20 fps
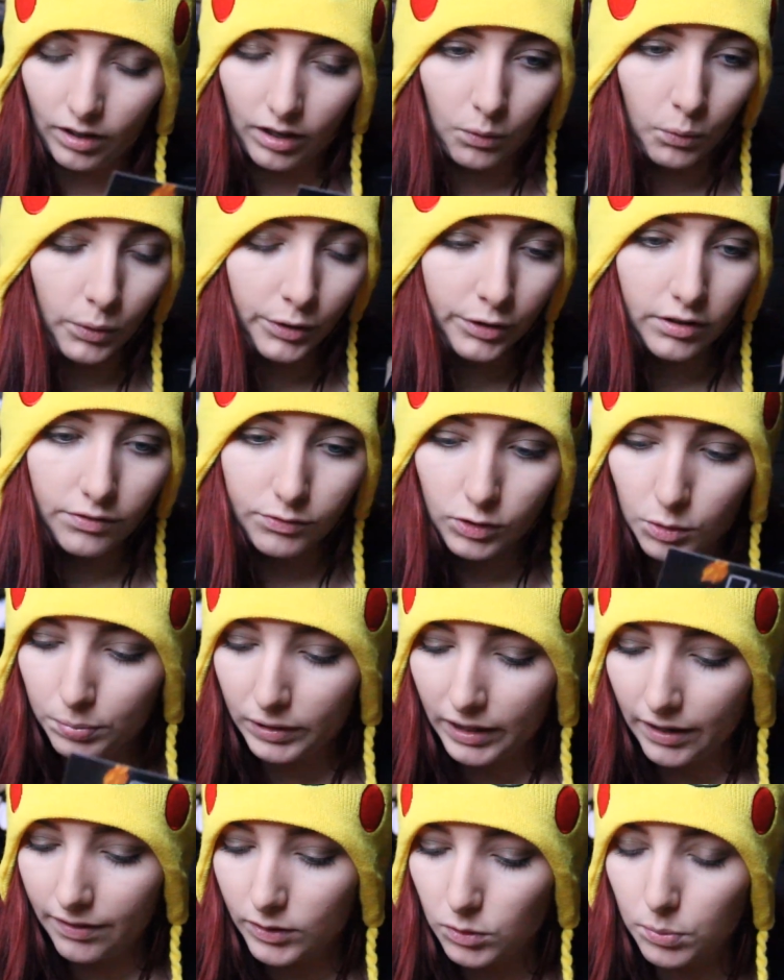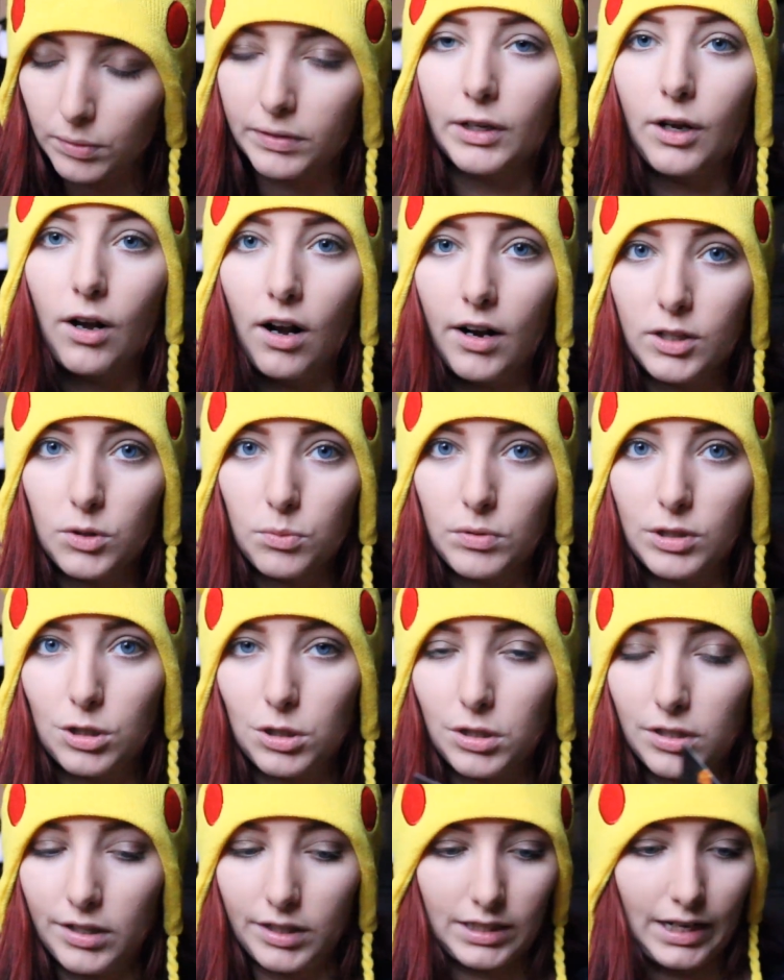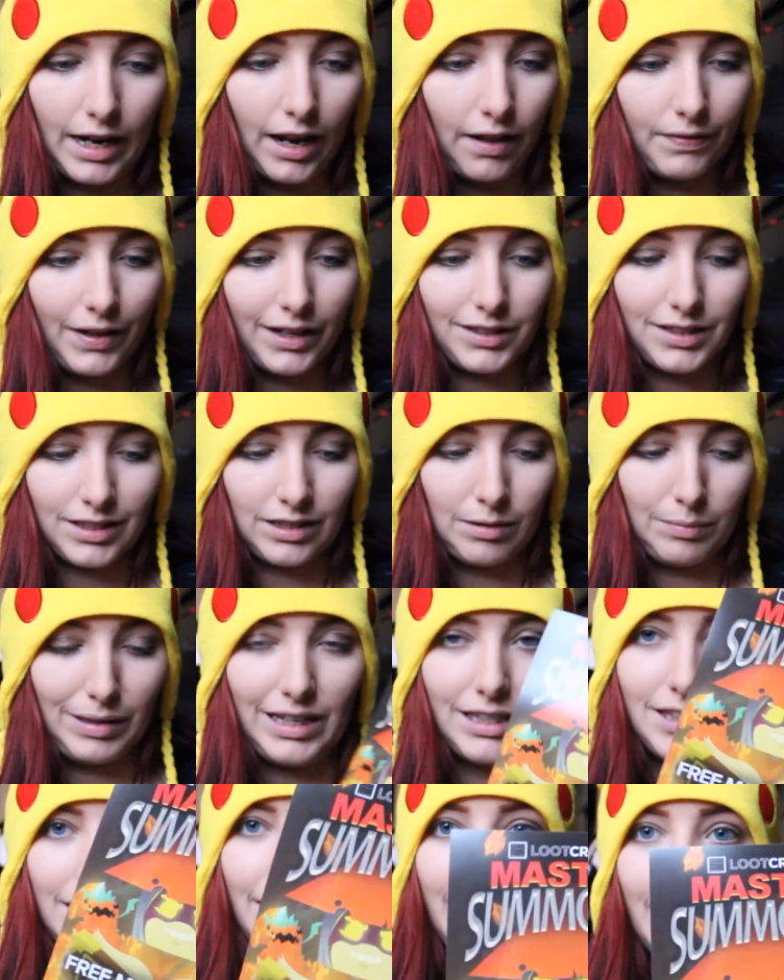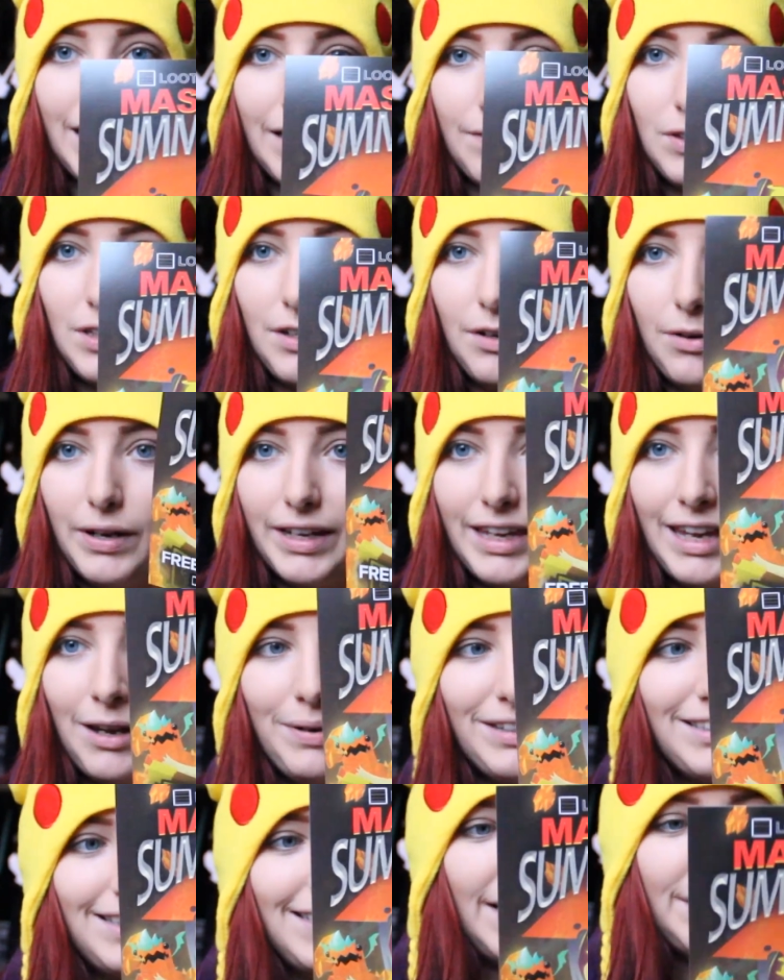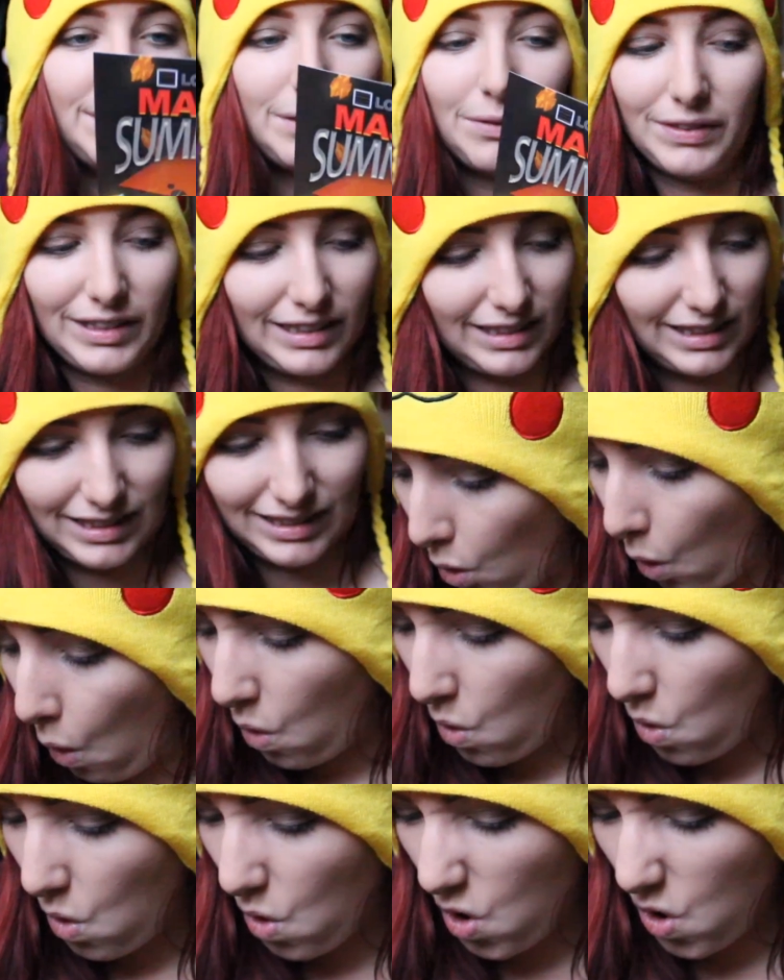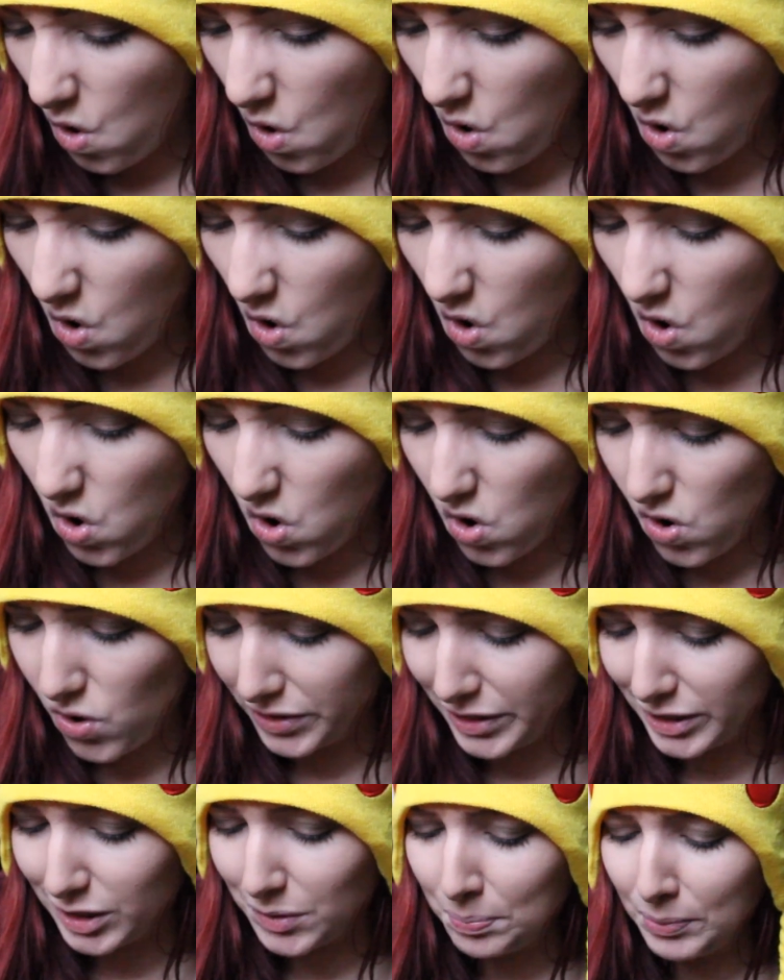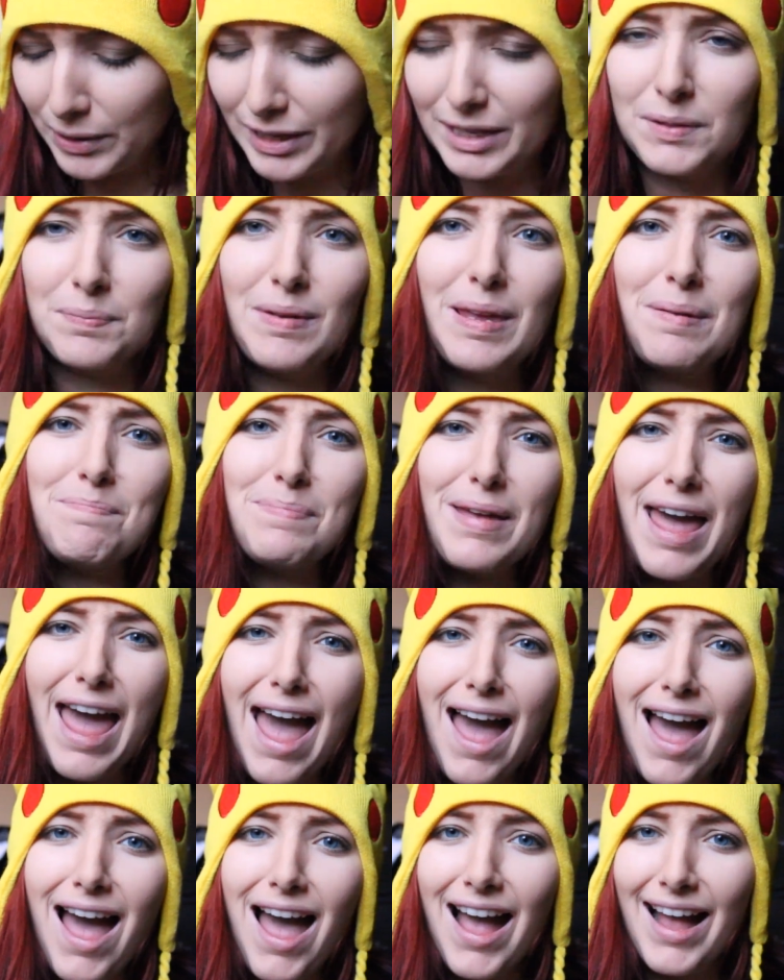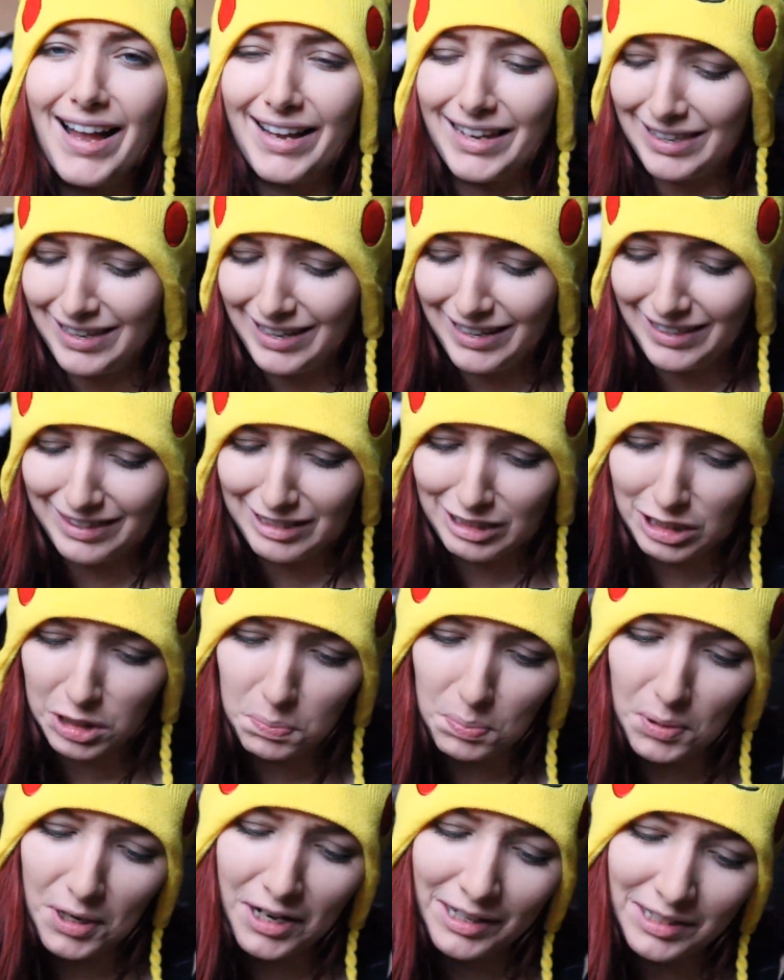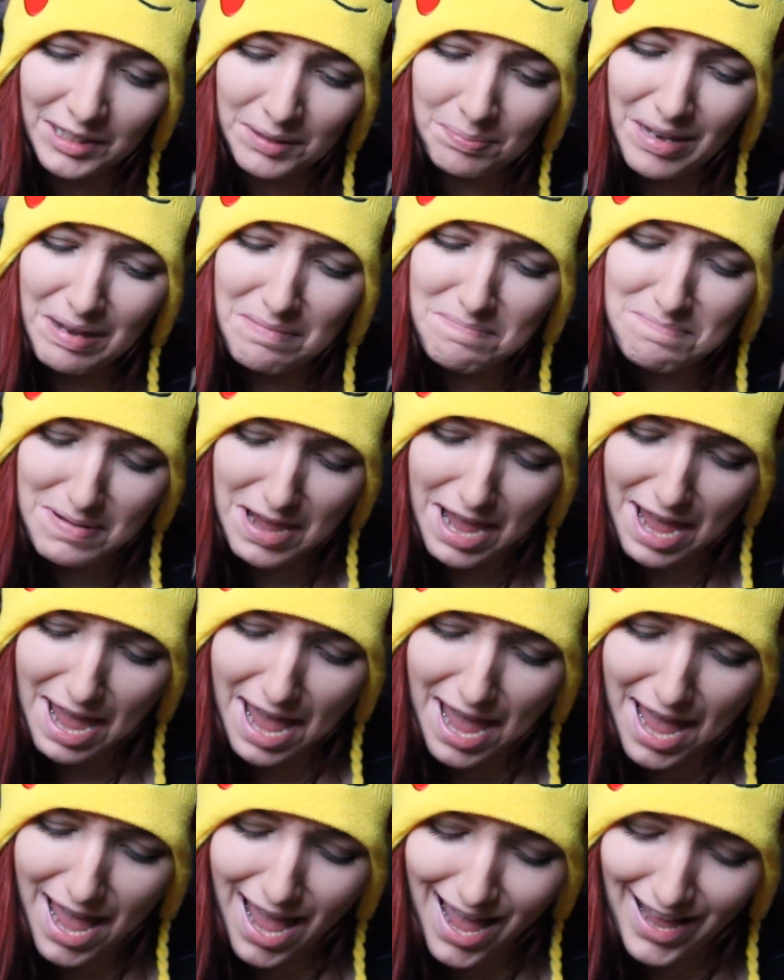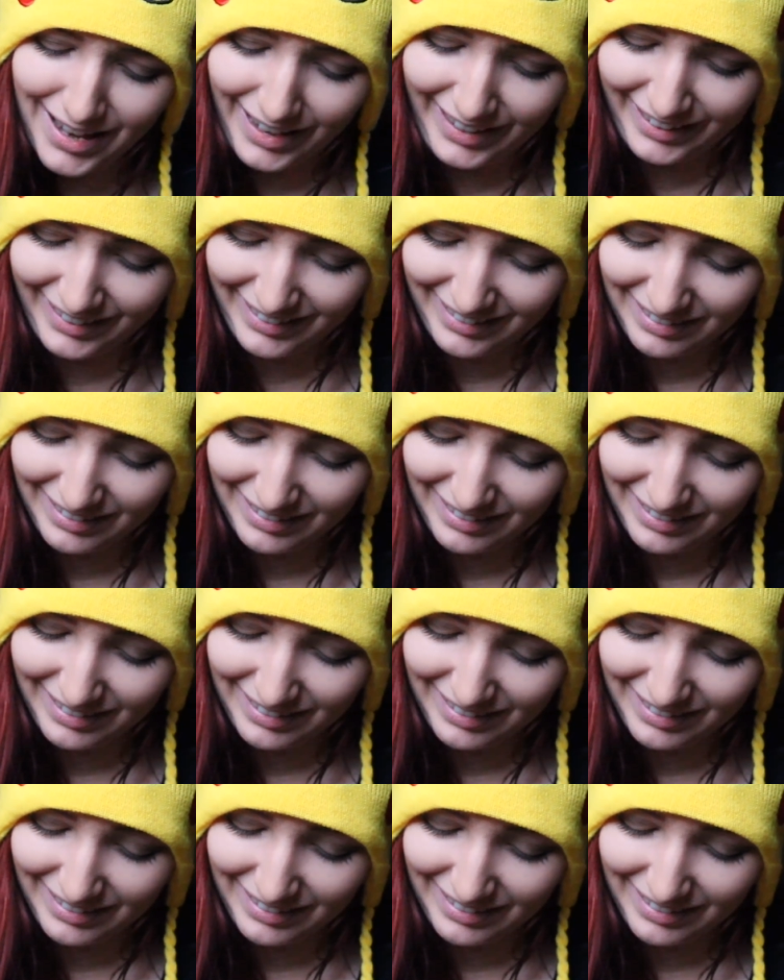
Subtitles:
I wonder if you play this with the cards we just looked at. That's gonna be exciting. If so, I can't wait to download this. Oh, this brings me back! This brings me back!